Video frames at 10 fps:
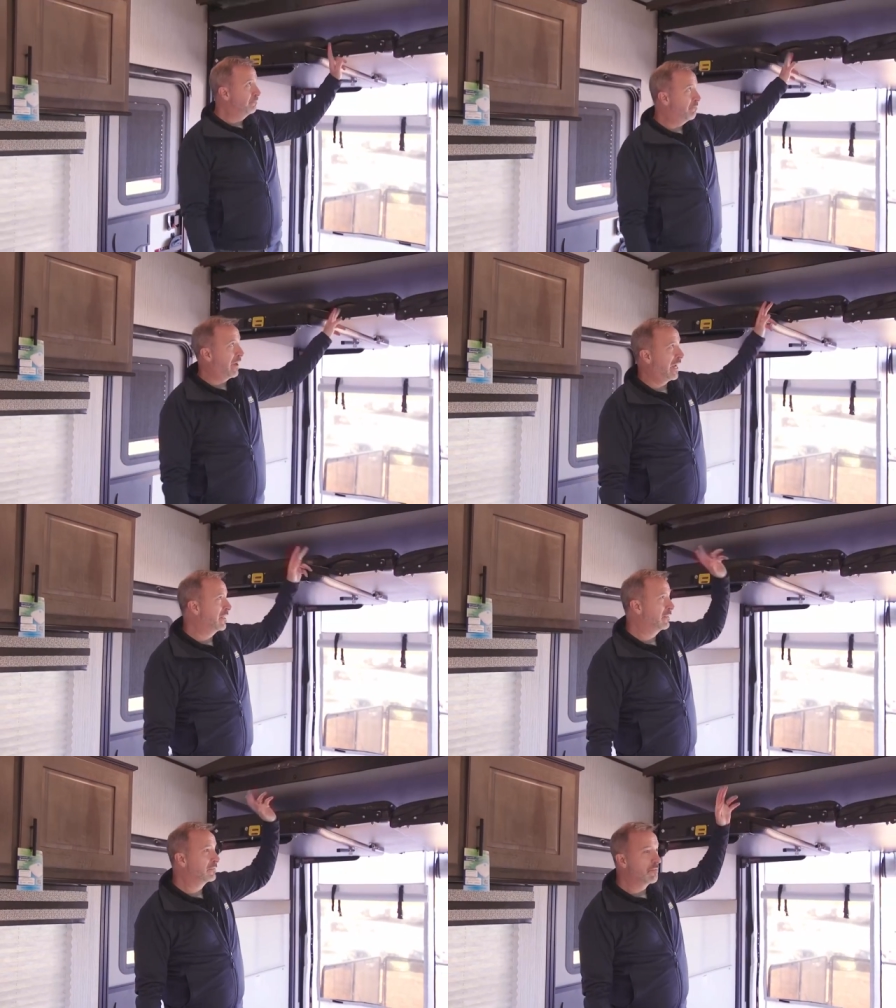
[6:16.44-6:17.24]

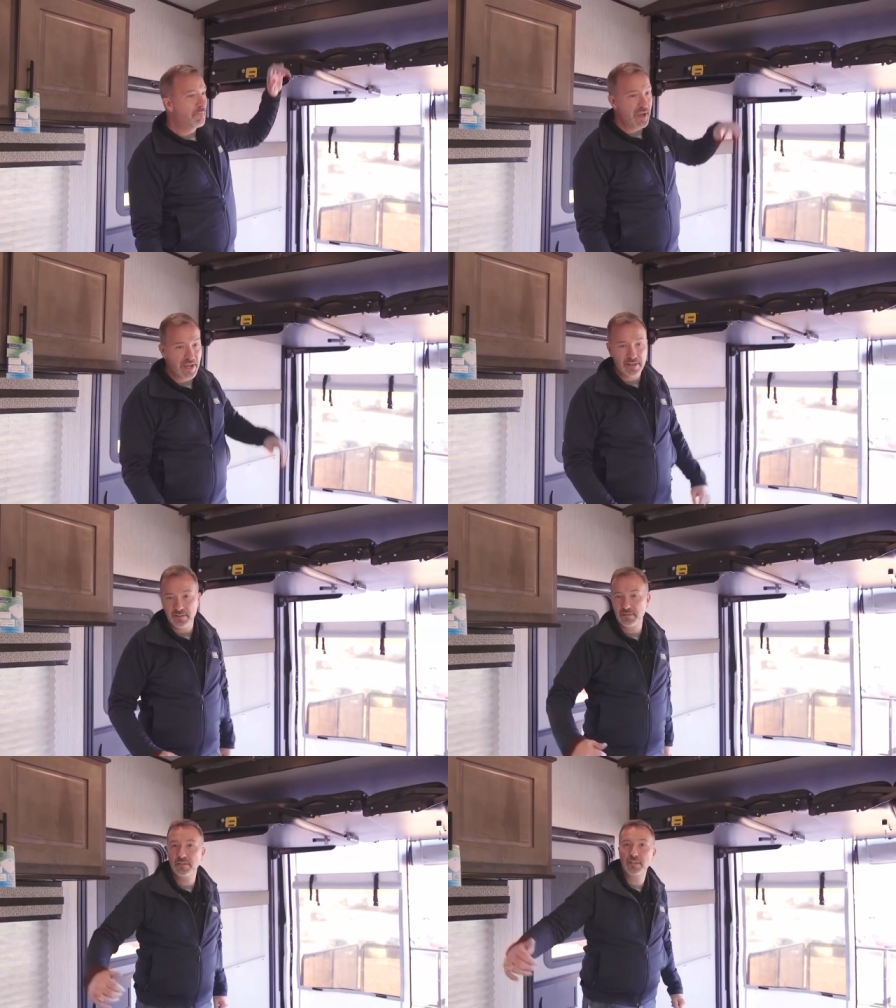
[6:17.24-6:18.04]
Bed,
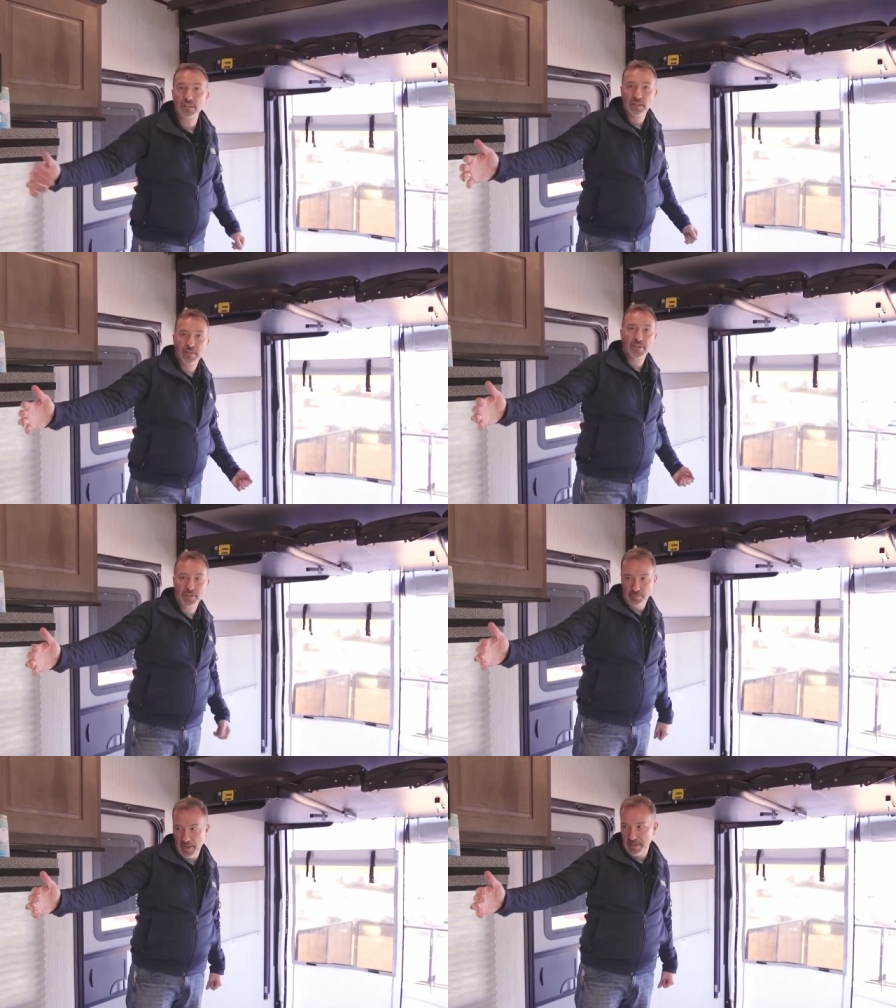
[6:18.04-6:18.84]
bed,
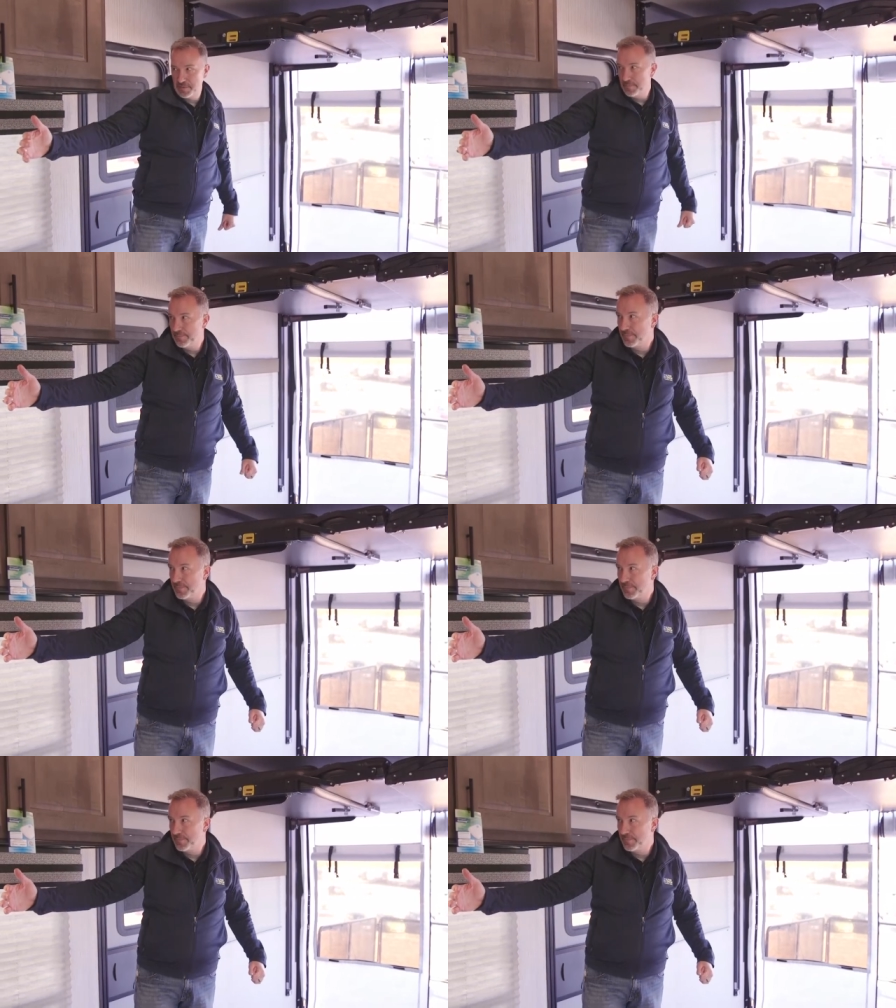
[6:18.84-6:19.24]
living space.